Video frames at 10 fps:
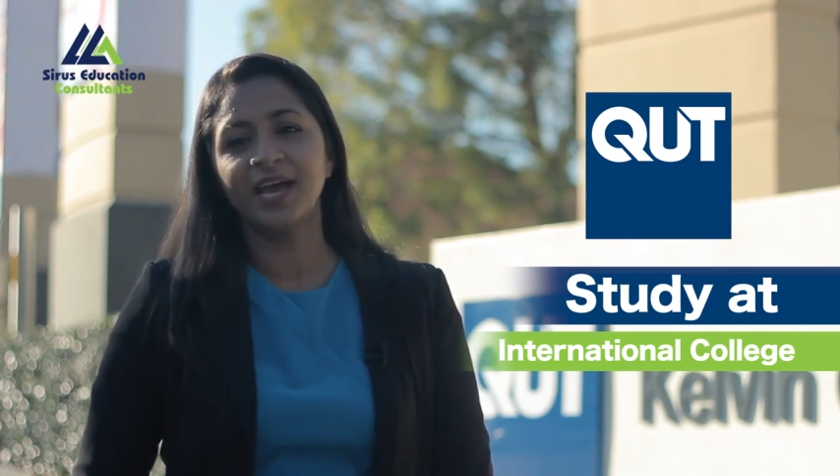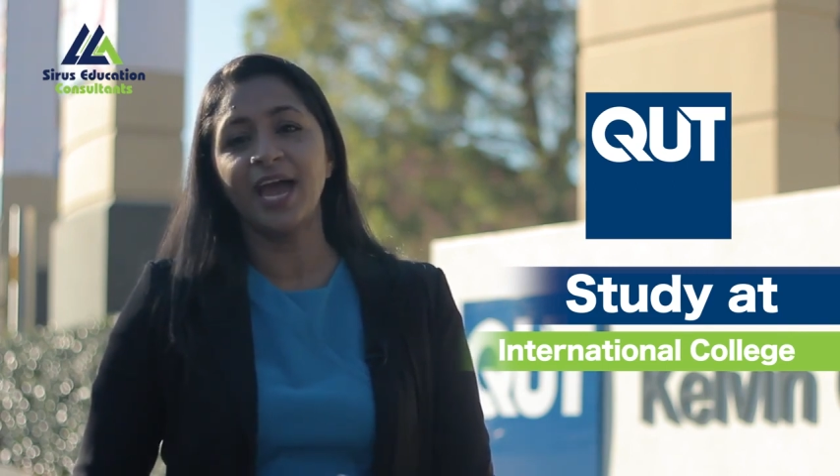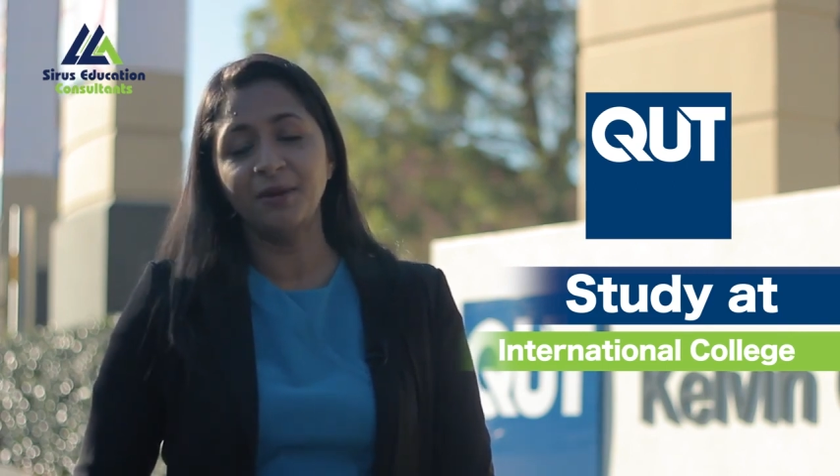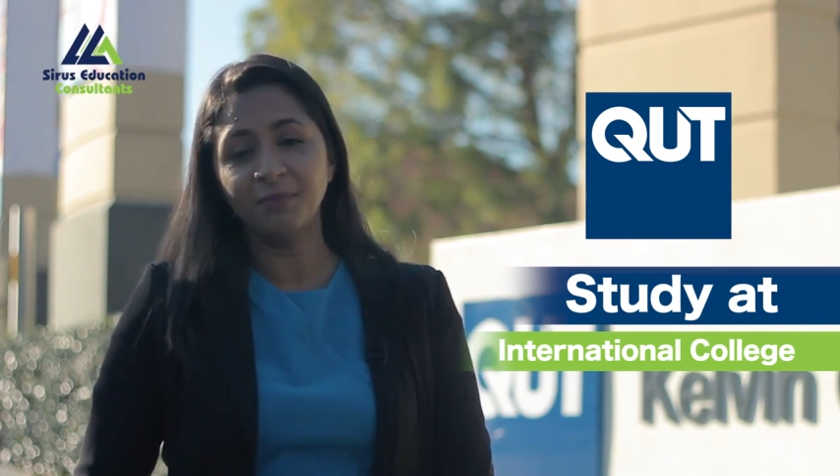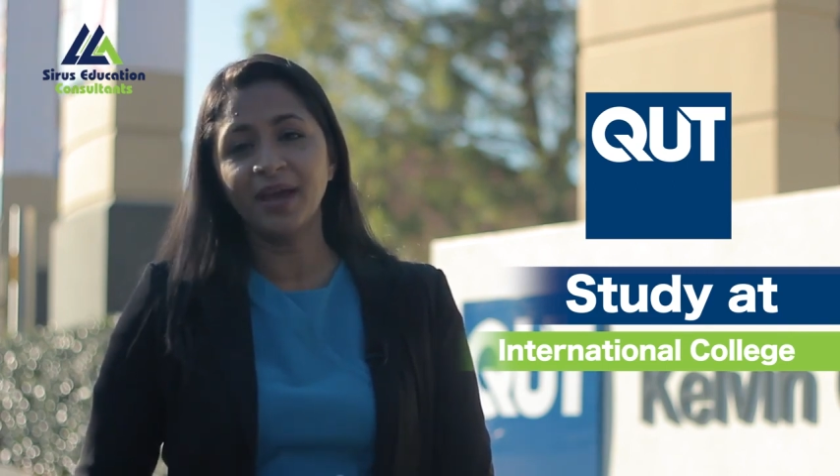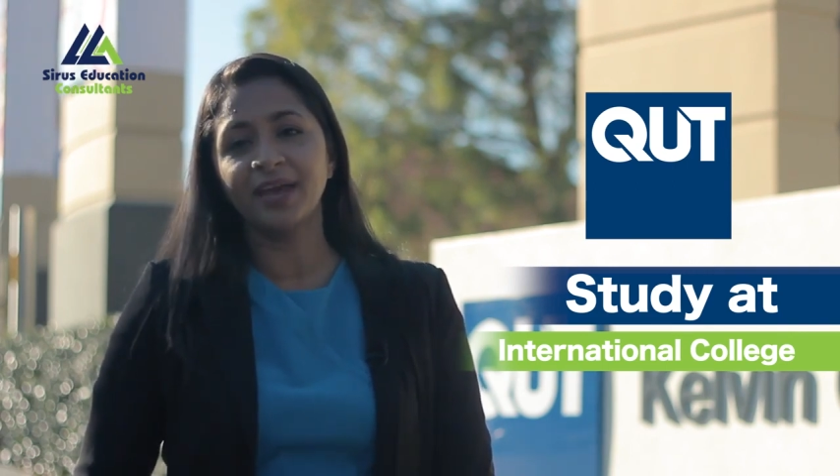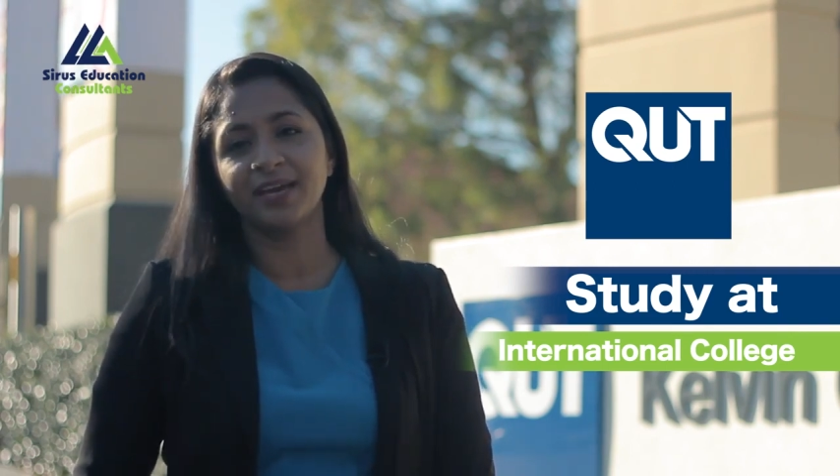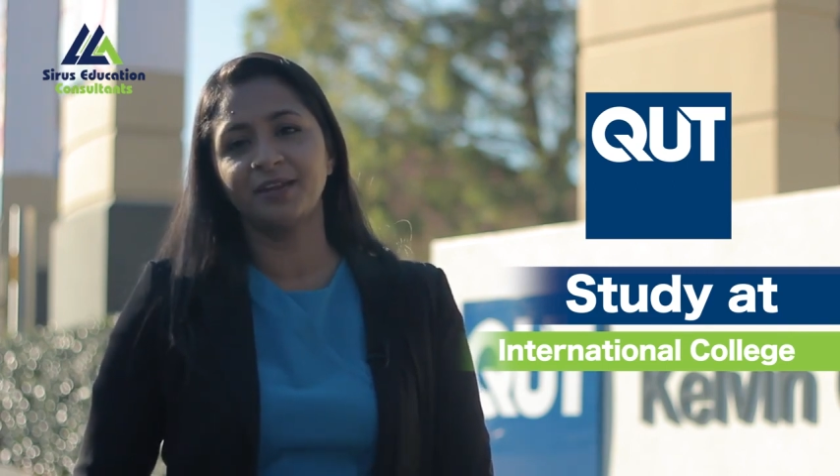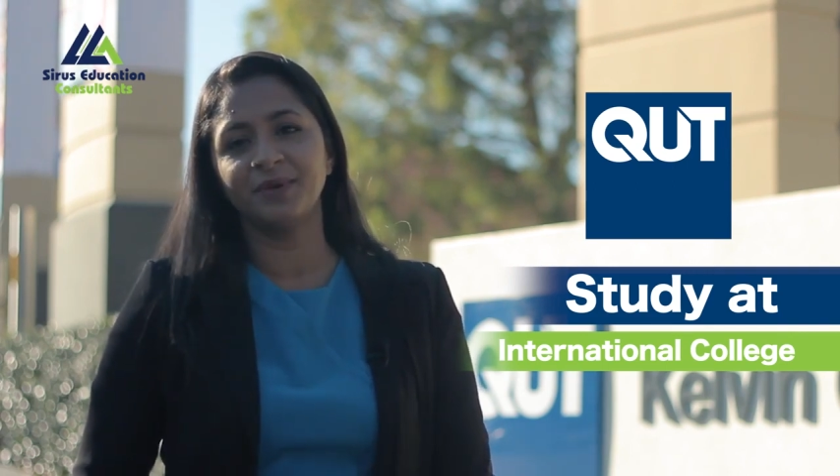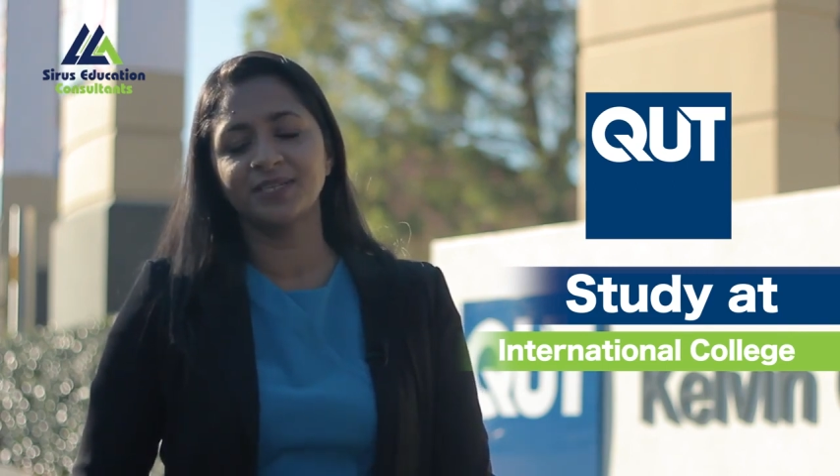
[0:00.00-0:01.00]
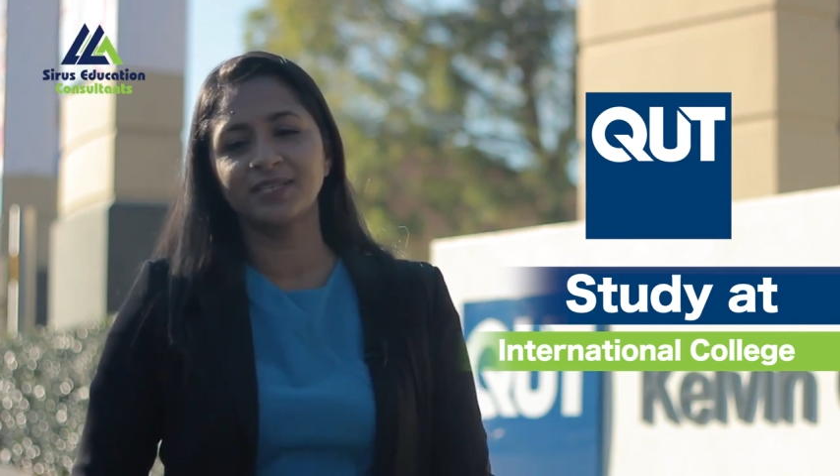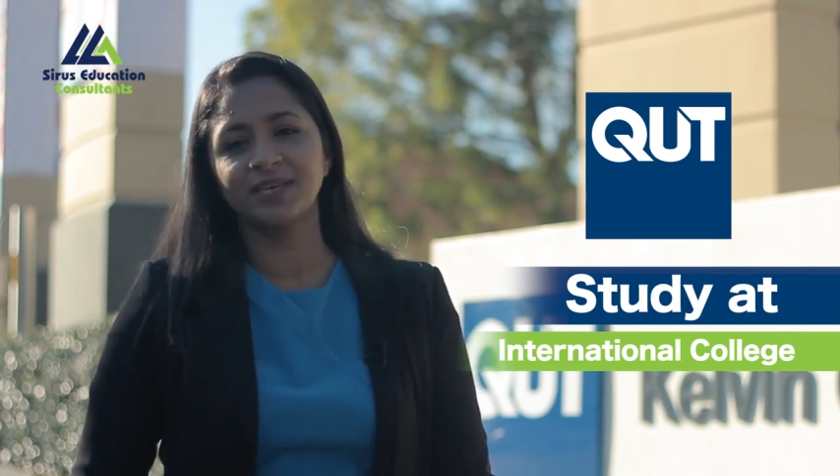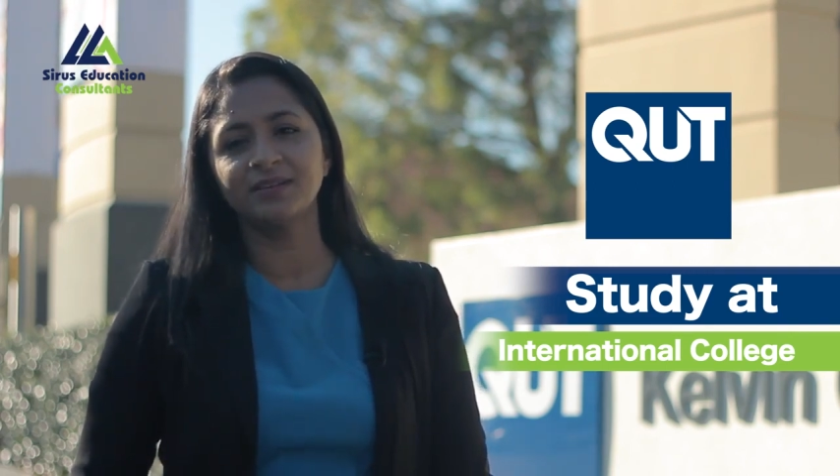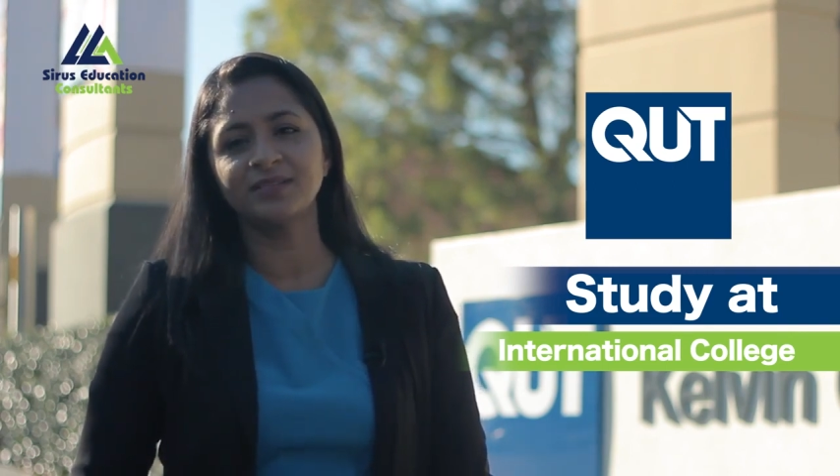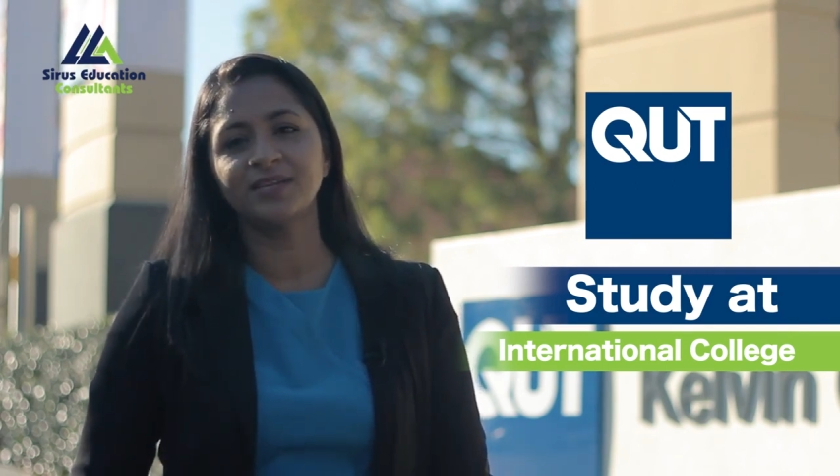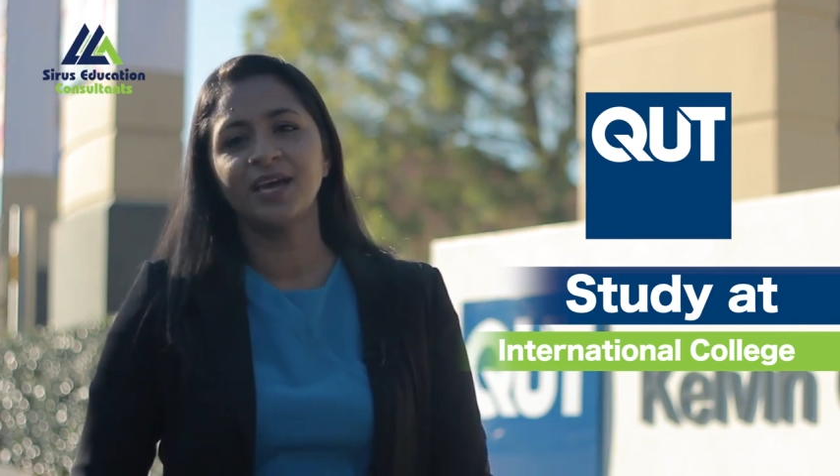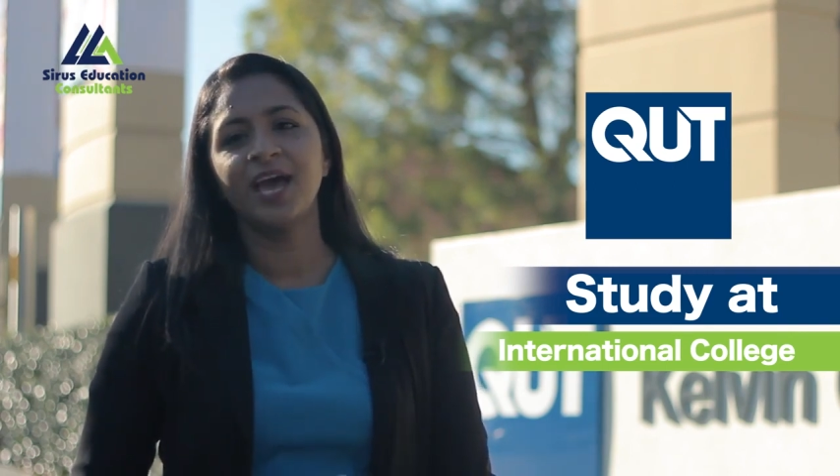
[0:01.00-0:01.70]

and my academic skills,